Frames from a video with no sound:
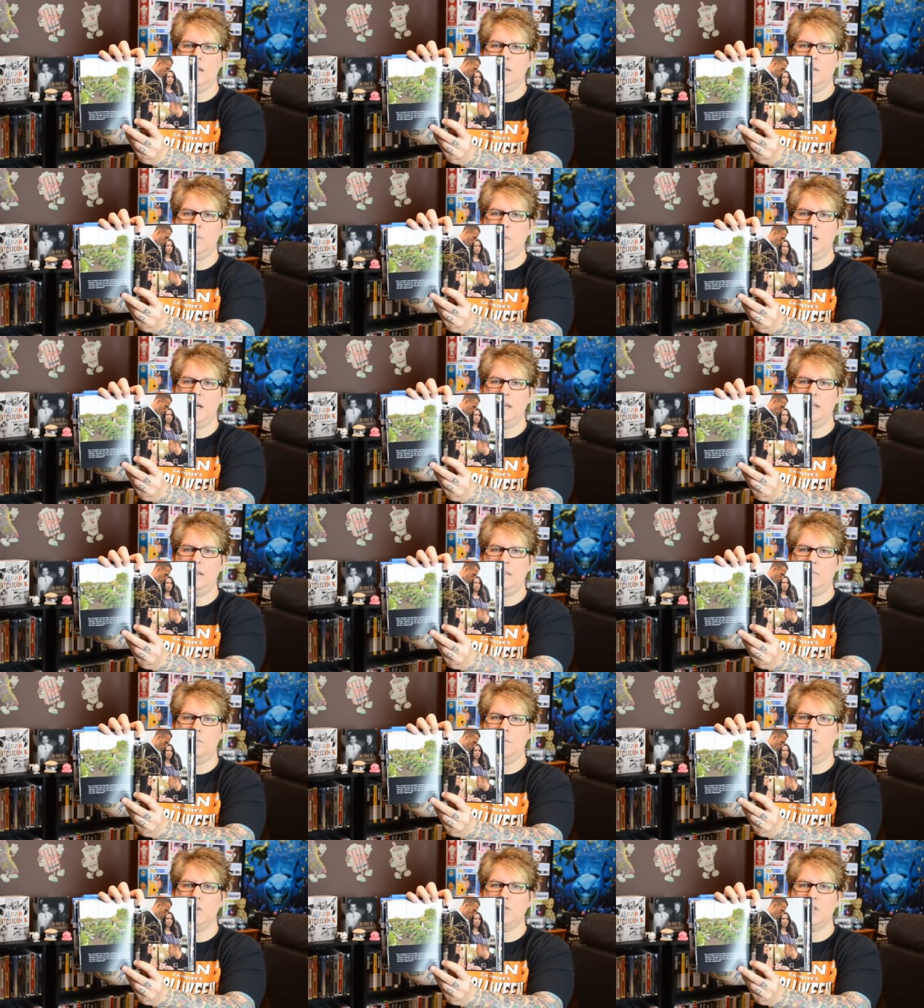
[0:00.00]
But
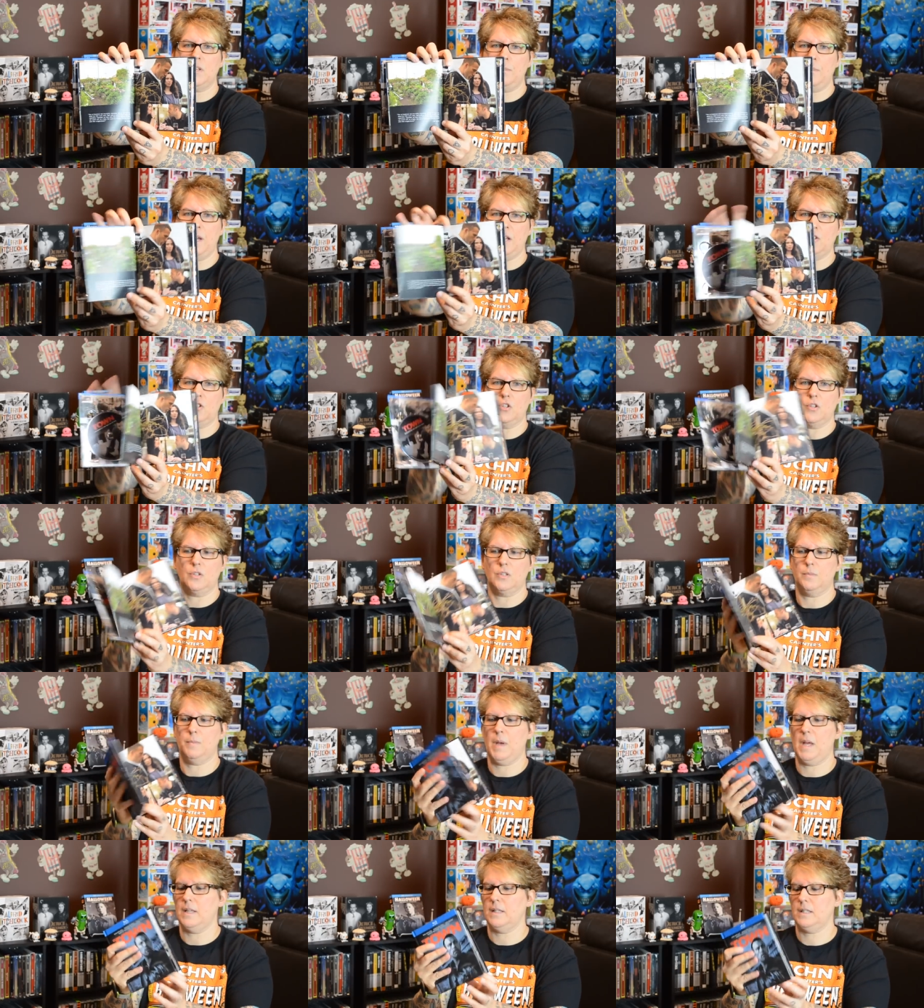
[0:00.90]
mostly pictures,
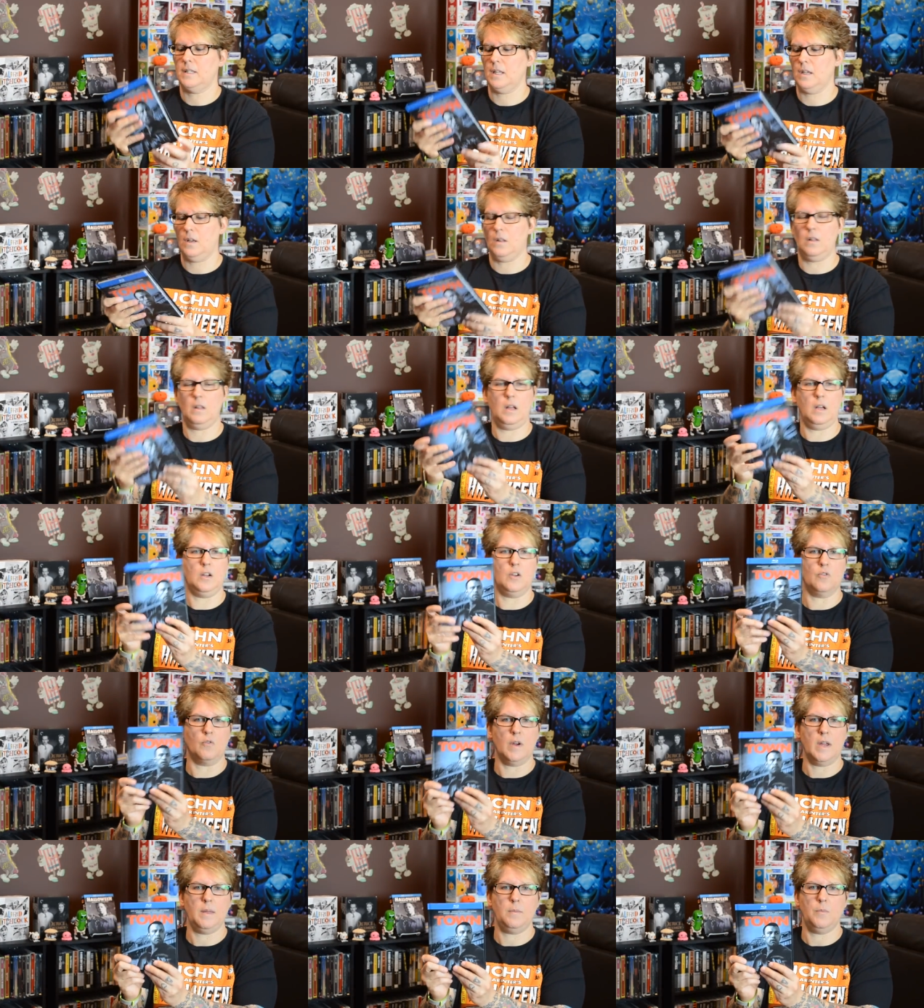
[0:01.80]
but still a
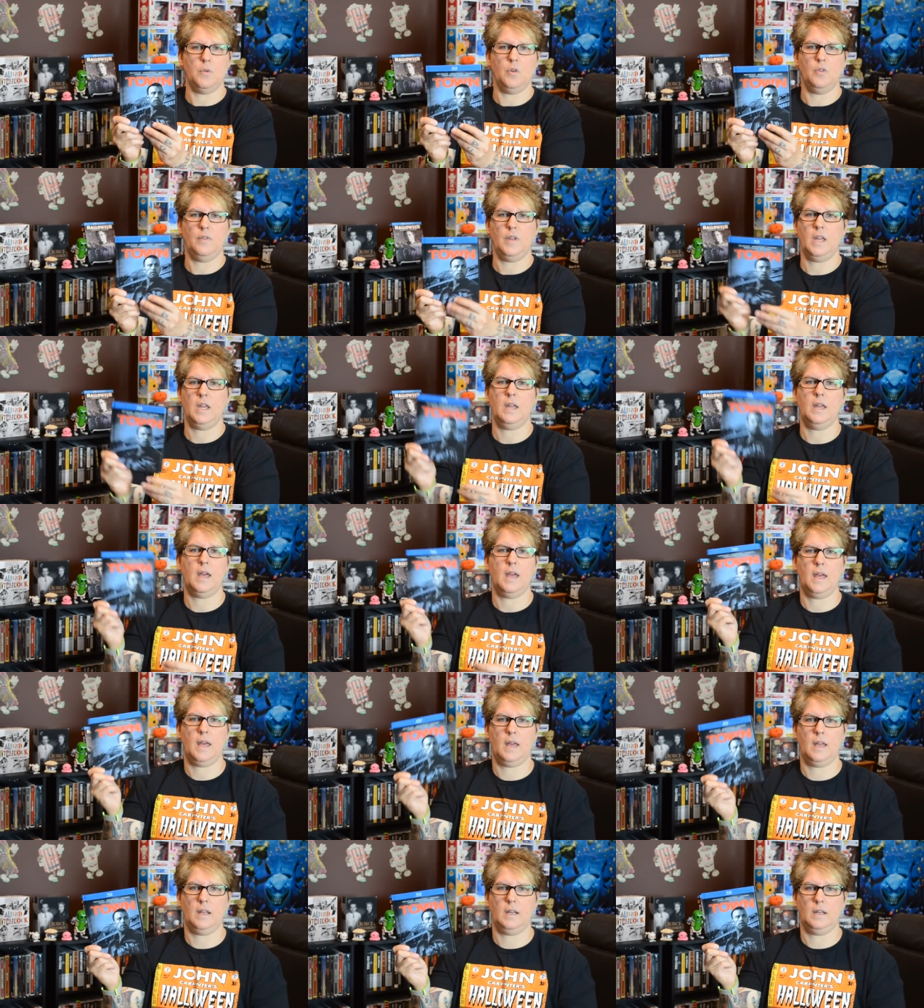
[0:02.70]
great movie,
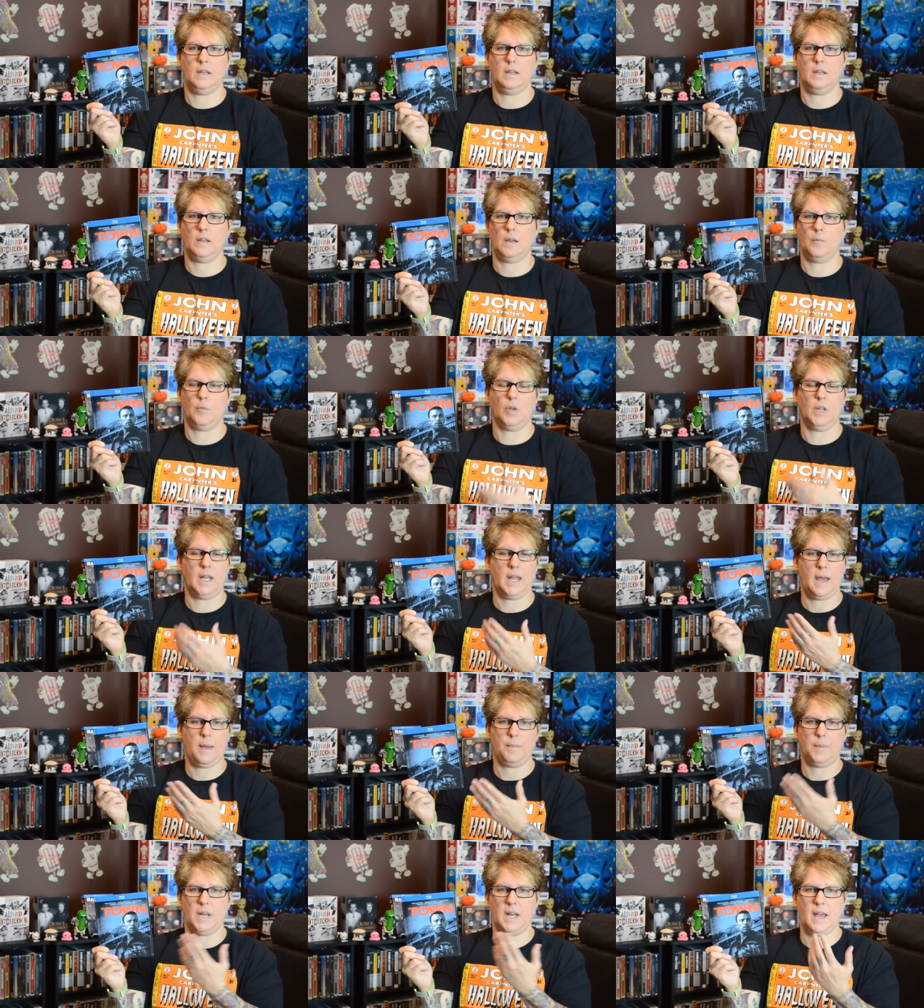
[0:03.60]
and I'm really
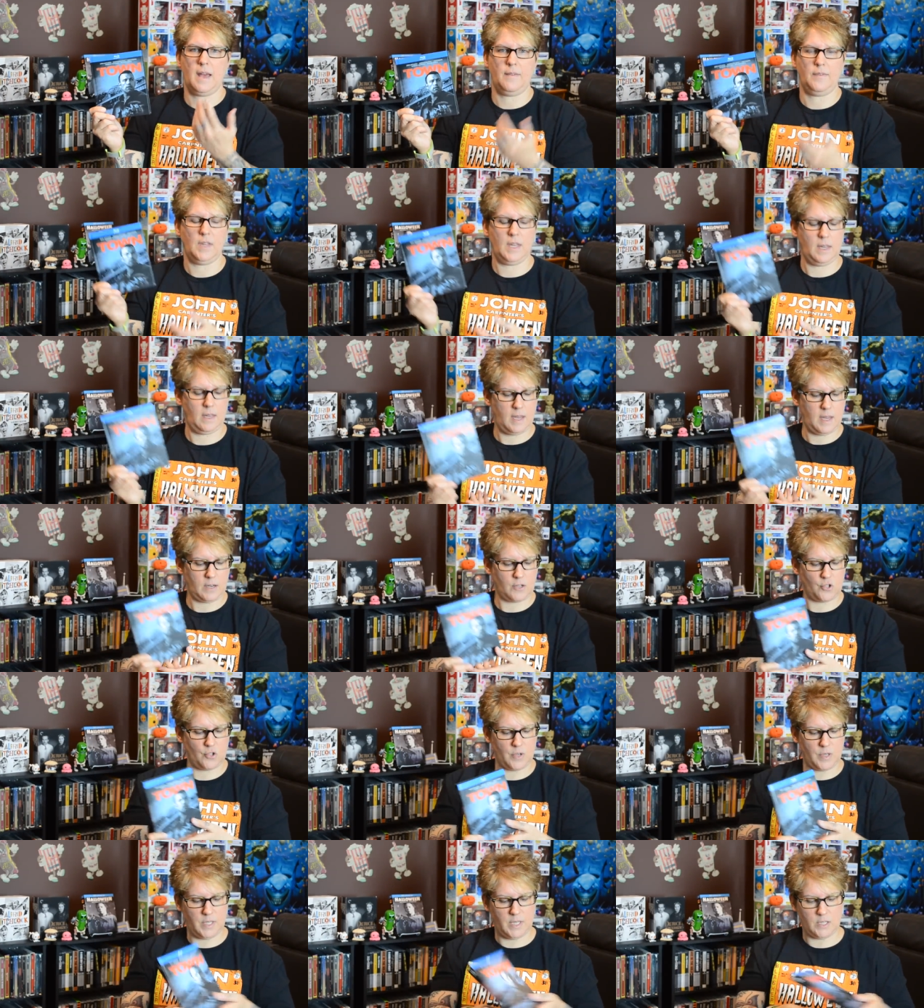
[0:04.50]
happy to have the
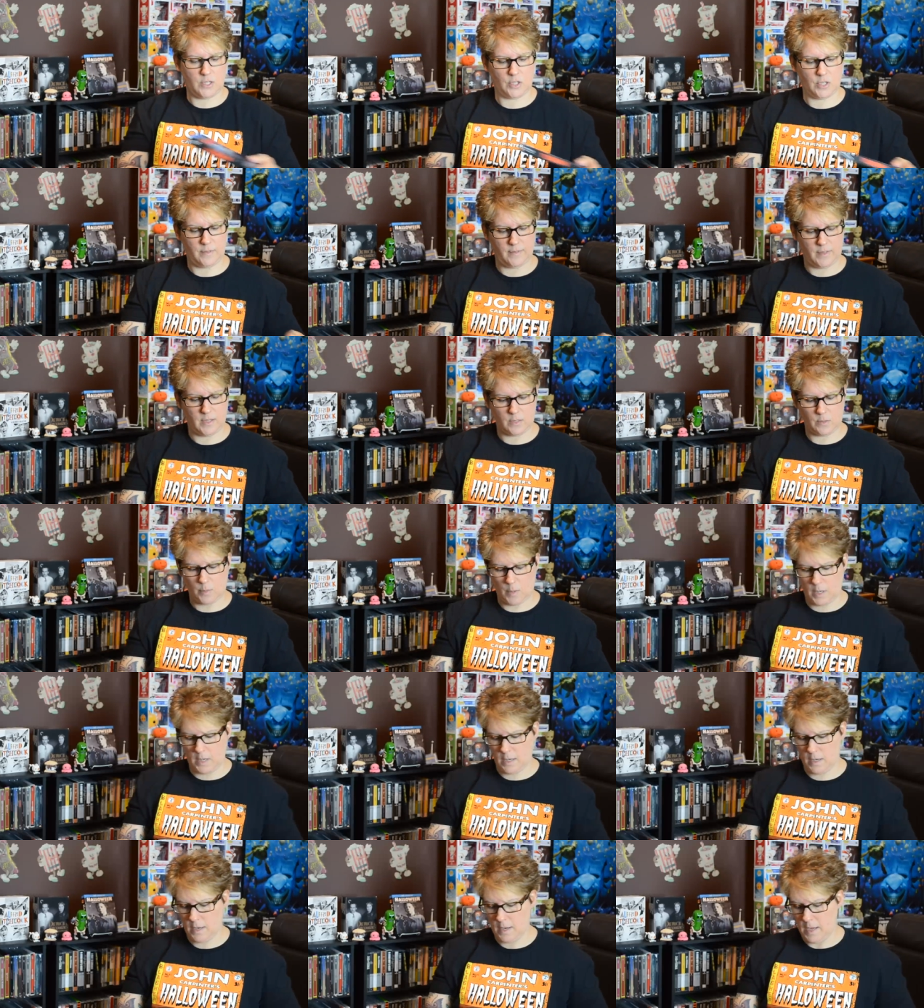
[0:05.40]
extra edition of this
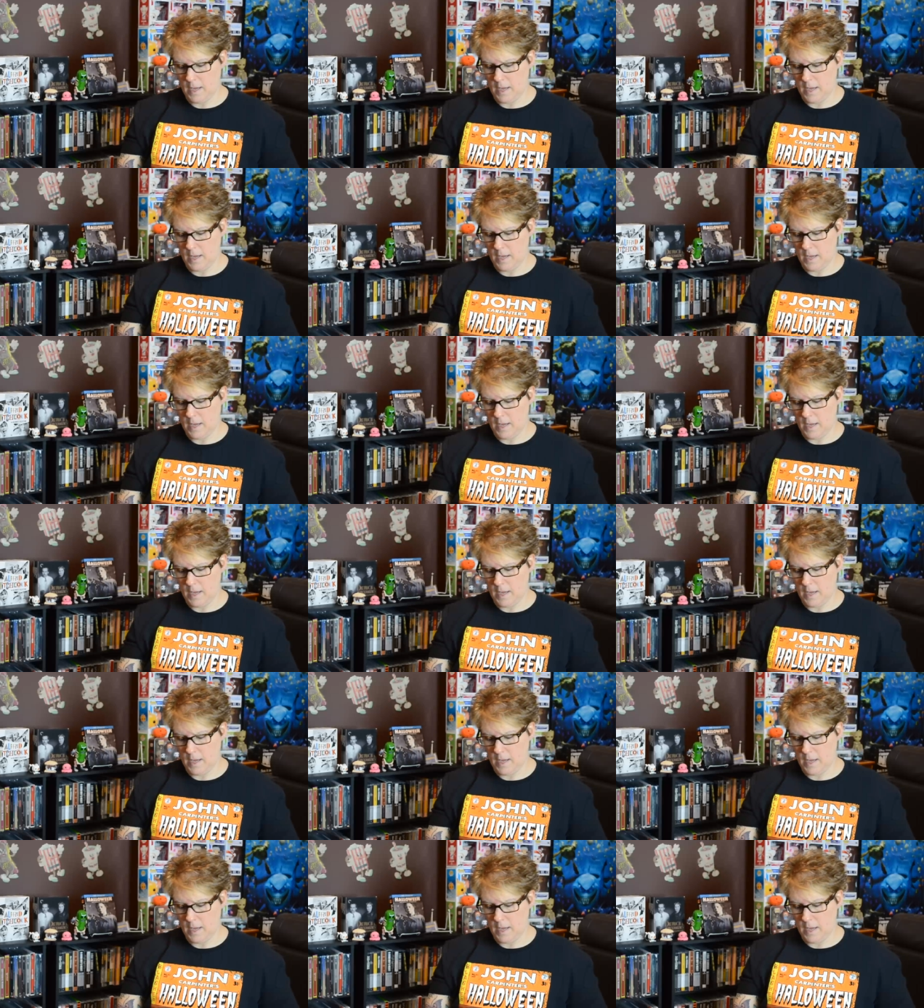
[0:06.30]
one.